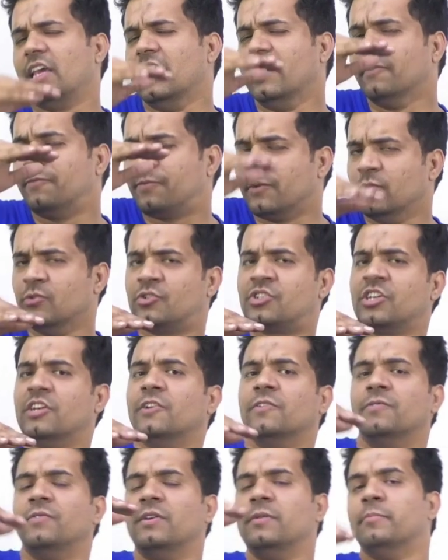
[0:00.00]
in
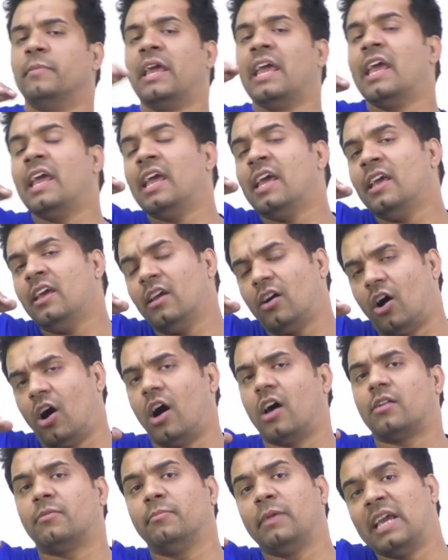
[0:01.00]
future we may
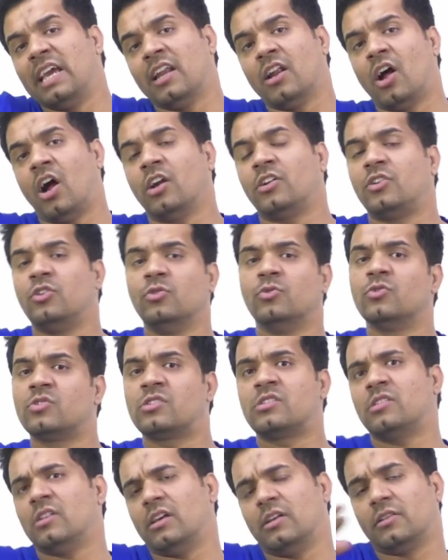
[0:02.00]
or may not
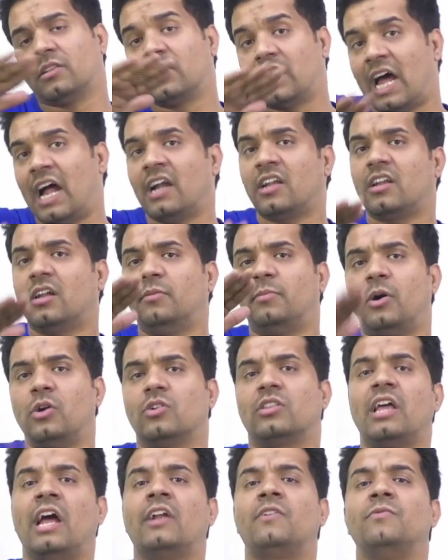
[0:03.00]
use that.
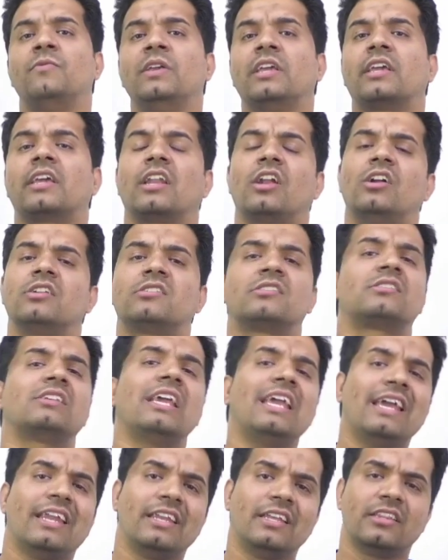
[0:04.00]
About that we cannot
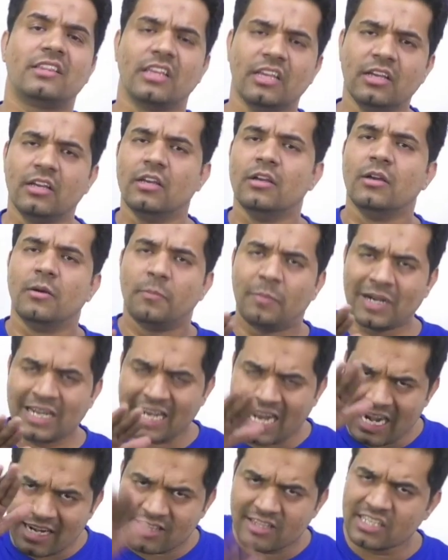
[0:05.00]
say anything,
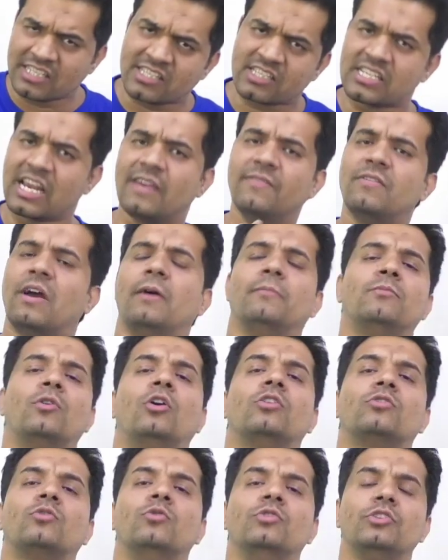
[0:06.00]
but at this time I am
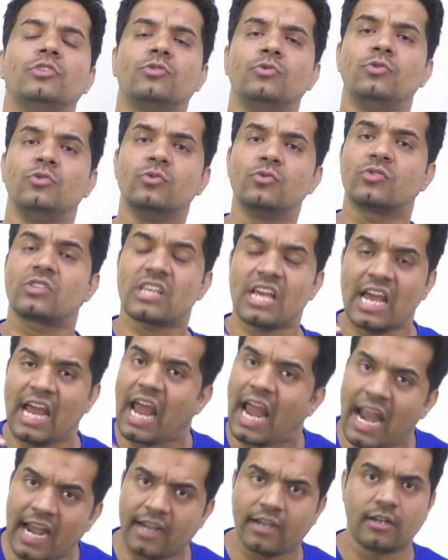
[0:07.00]
not going to use
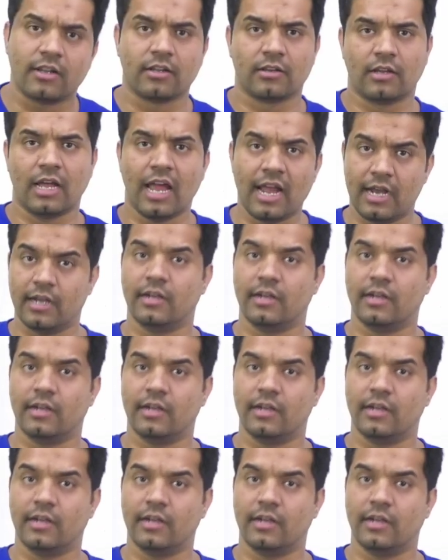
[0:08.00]
and